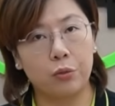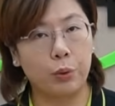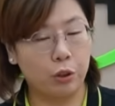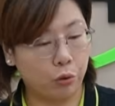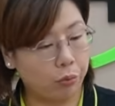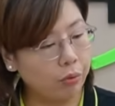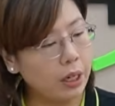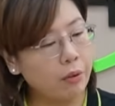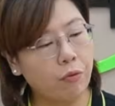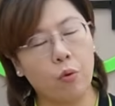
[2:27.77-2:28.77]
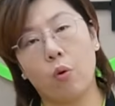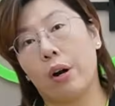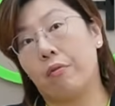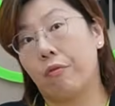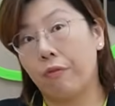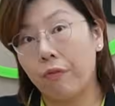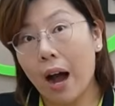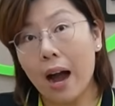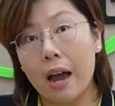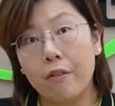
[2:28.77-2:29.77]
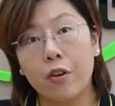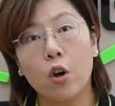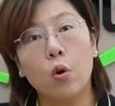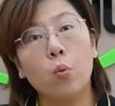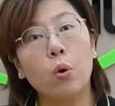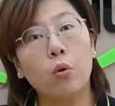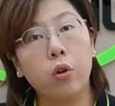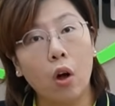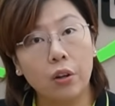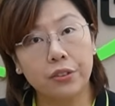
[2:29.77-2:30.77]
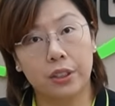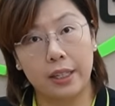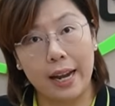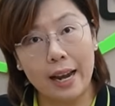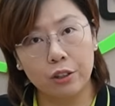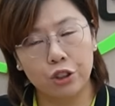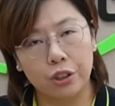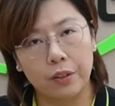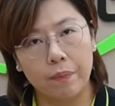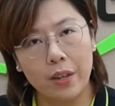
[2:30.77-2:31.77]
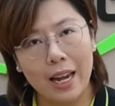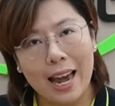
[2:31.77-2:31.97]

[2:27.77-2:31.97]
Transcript: switch 3, 4, and 5 will lose connection,